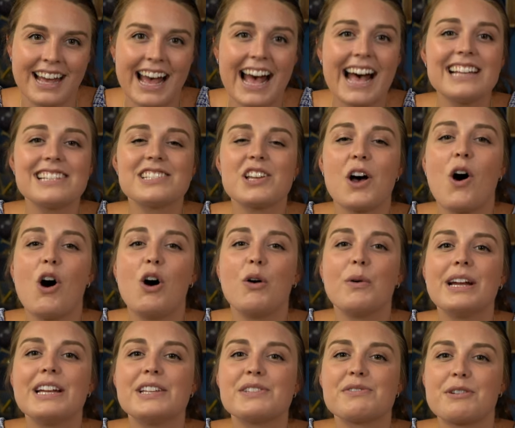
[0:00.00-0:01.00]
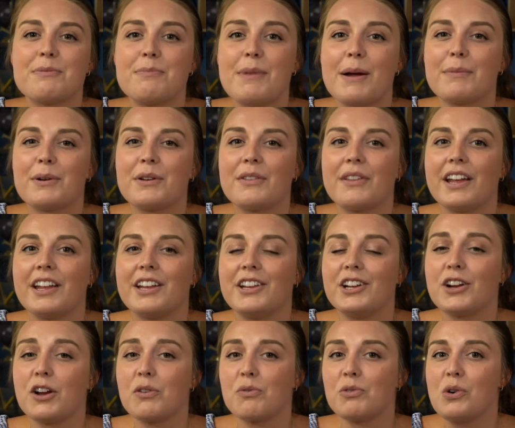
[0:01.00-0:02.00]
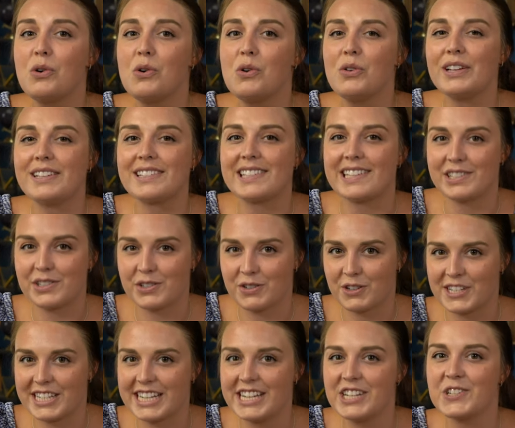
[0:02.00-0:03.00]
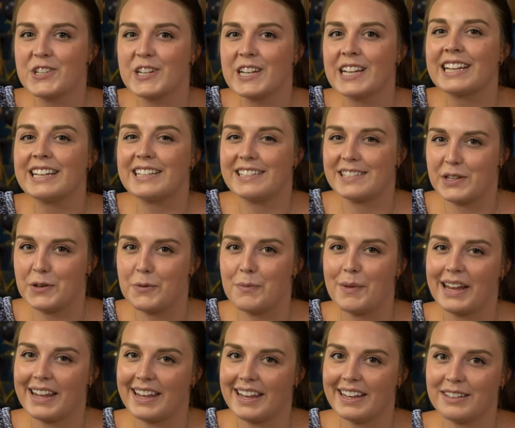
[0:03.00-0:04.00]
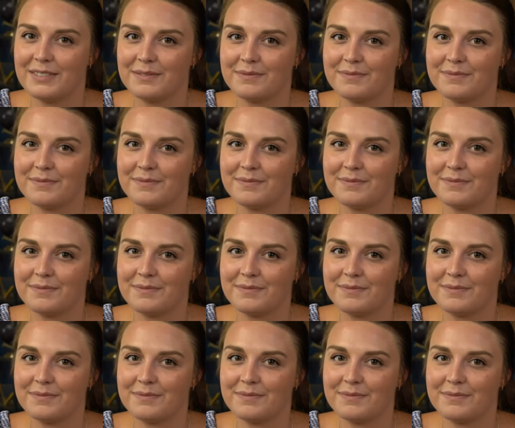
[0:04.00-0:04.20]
As always, remember that your role is as strategic as you make it.